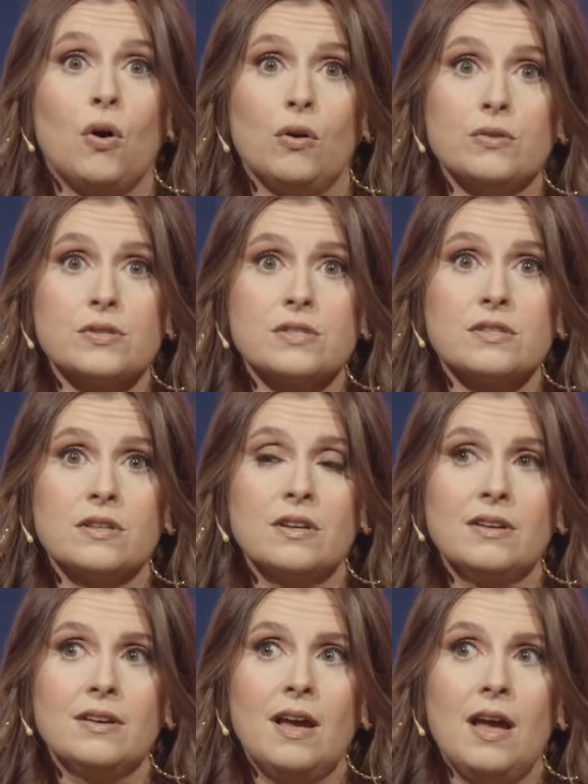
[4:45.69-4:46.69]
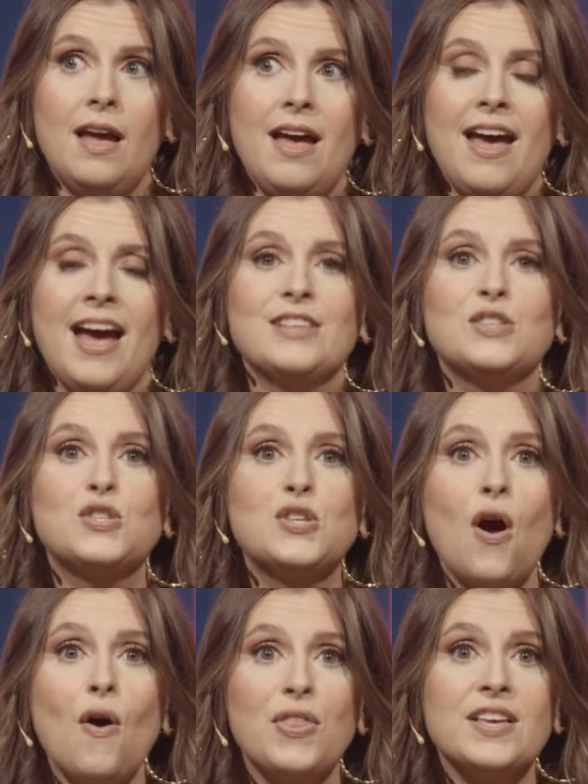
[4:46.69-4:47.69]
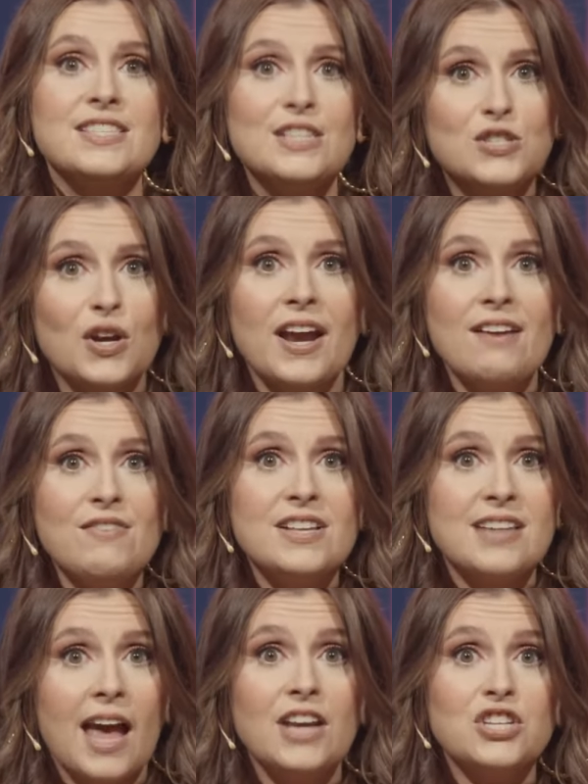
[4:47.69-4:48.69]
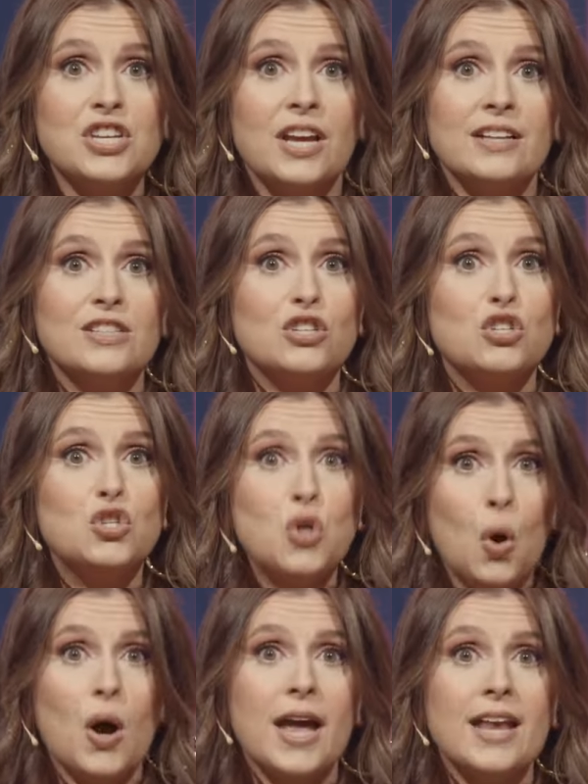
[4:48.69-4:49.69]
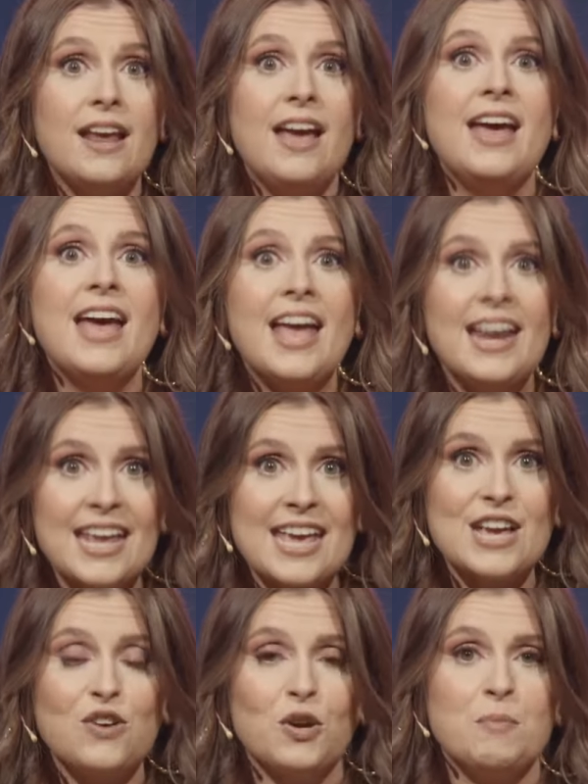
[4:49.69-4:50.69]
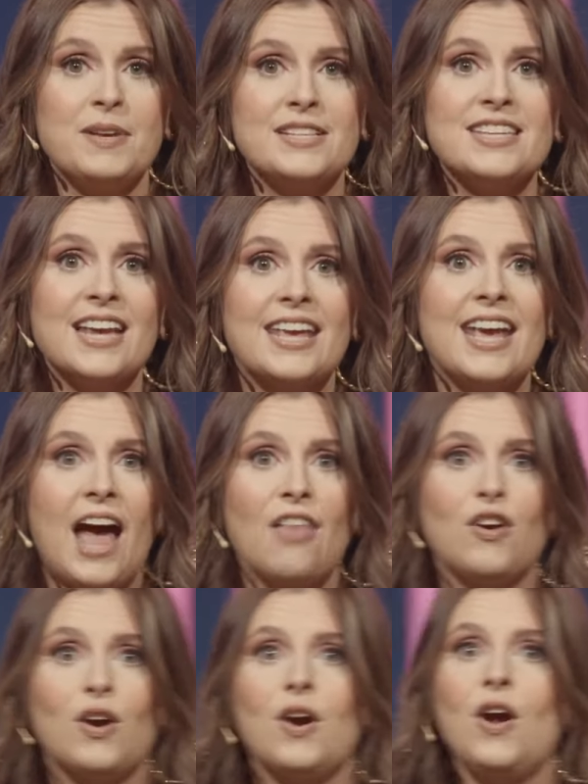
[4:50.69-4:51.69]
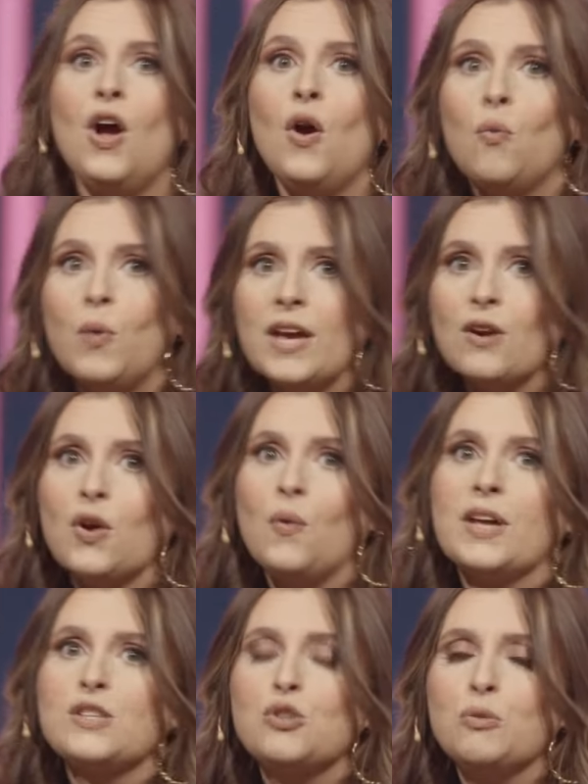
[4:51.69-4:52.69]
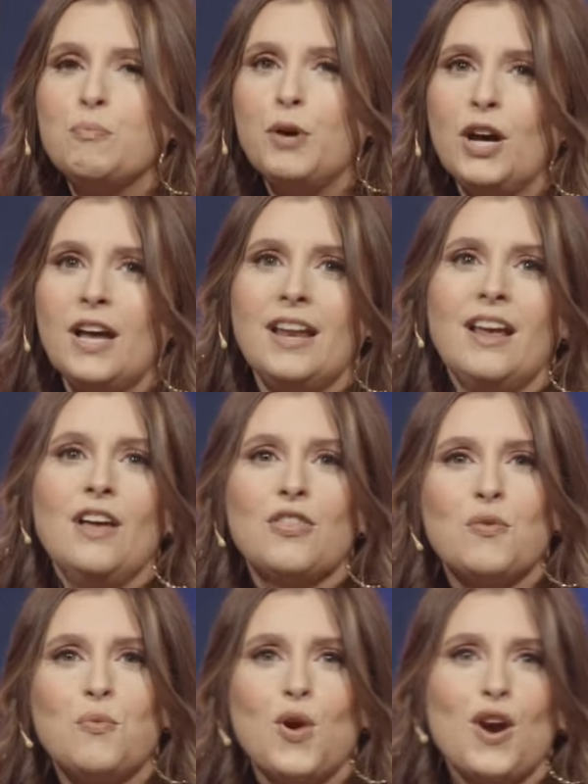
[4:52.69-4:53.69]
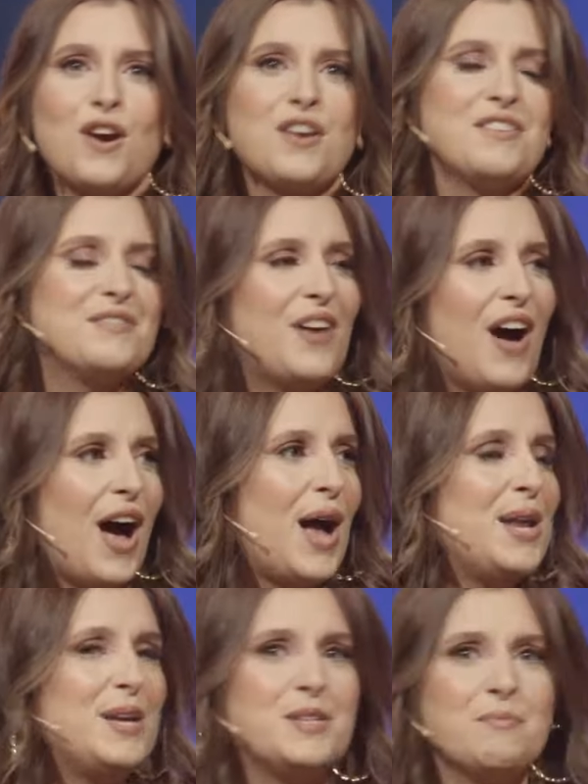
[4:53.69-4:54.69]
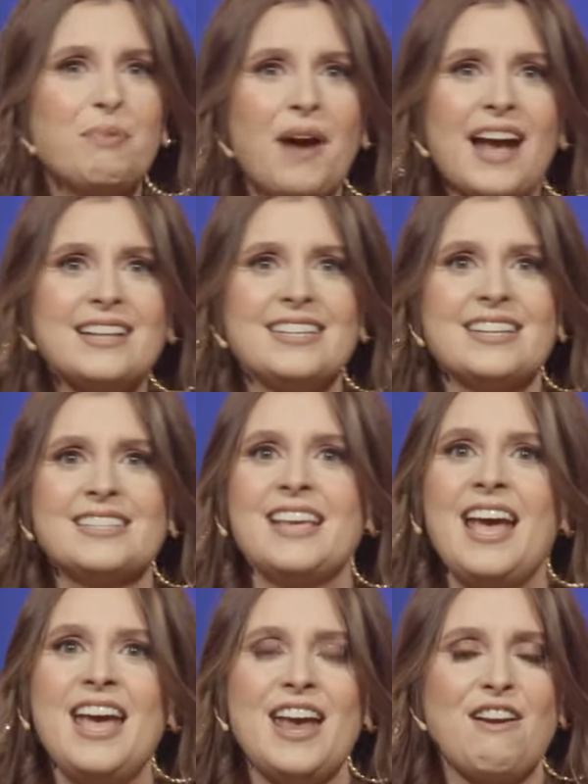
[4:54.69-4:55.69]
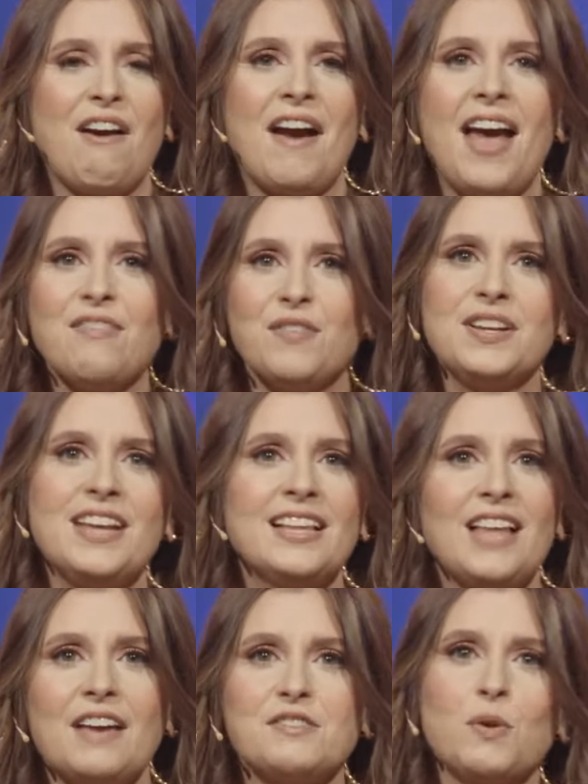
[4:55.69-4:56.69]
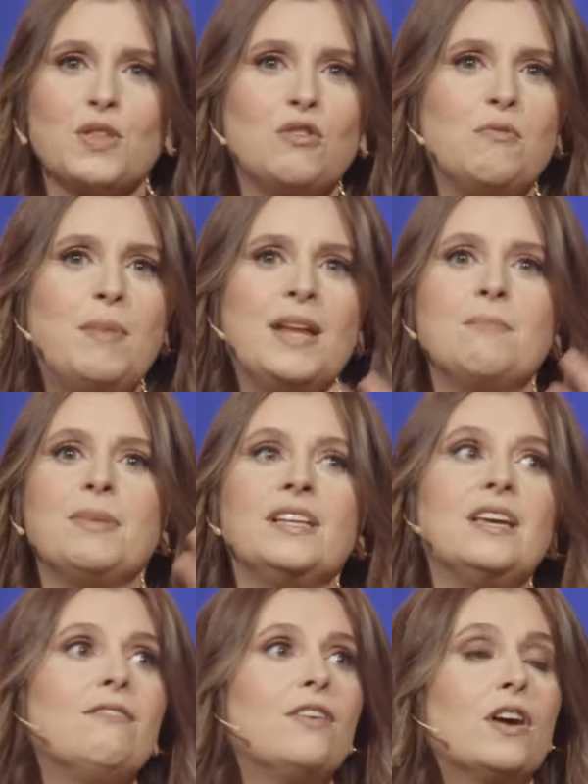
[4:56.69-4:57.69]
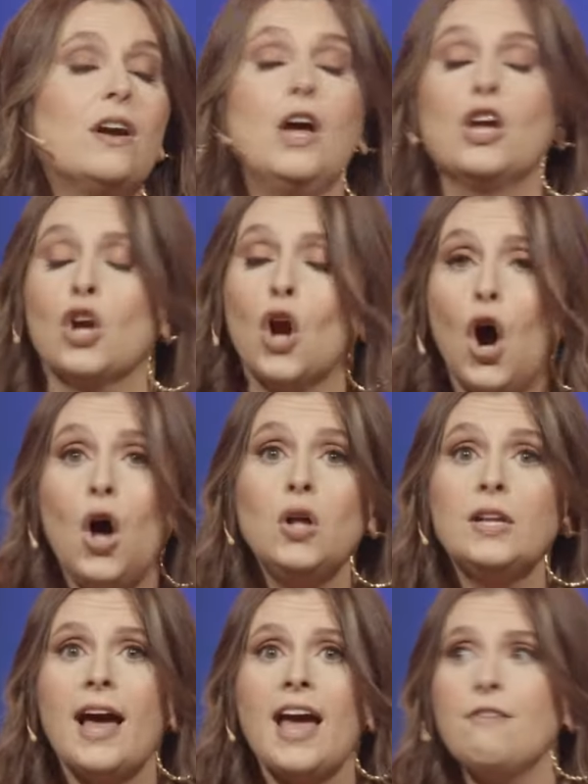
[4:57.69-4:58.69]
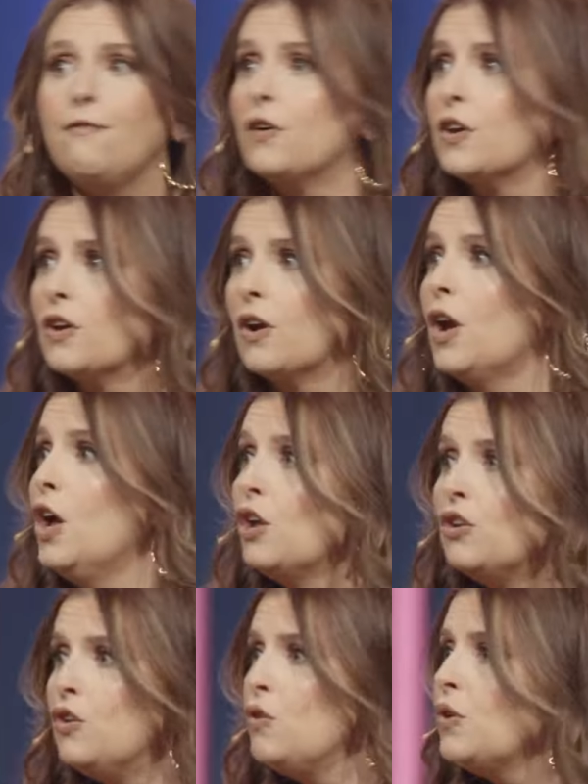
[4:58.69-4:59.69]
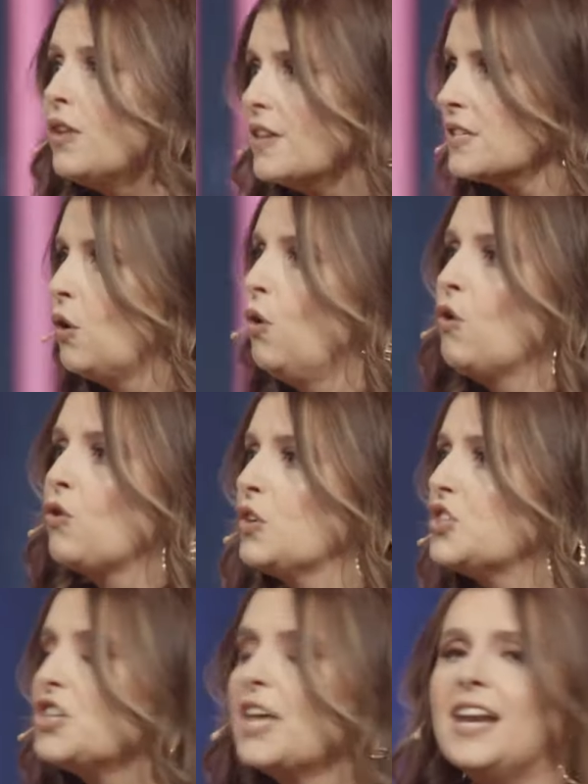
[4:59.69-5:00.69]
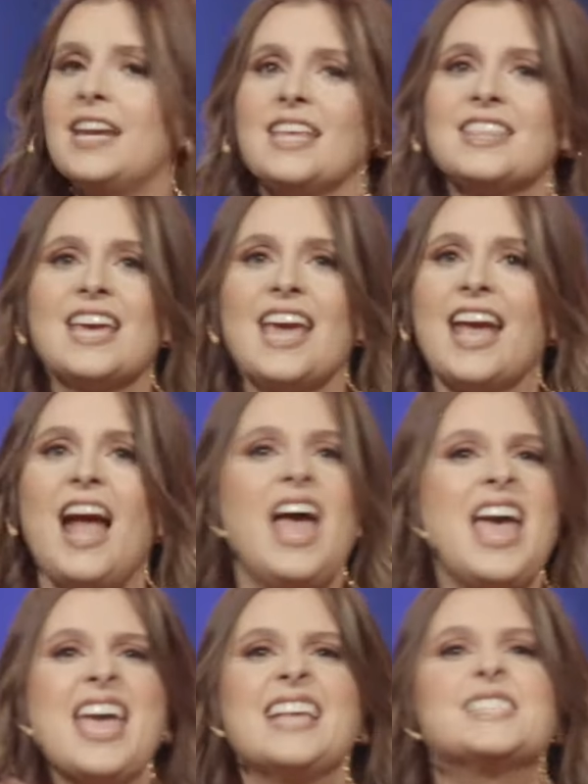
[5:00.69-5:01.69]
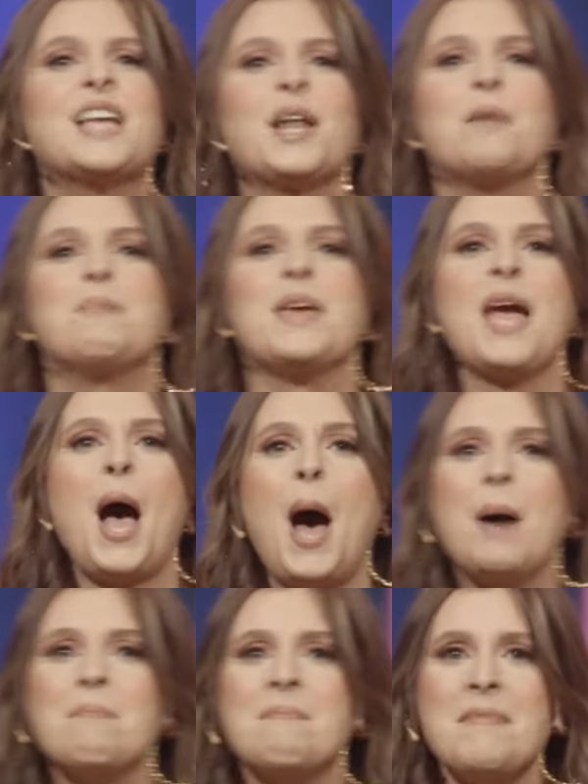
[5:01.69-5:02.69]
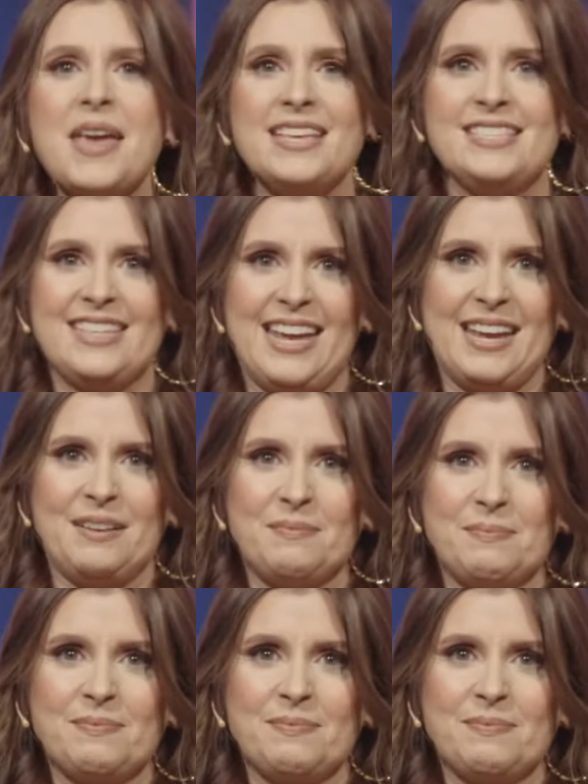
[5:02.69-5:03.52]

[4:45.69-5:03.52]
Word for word: goals? Yeah. And so this is your invitation to join an e-group, and together we are going to put the word of God into practice in our everyday lives, whether you've been a believer your whole life or you're new to this whole Christianity thing. It's gonna be amazing.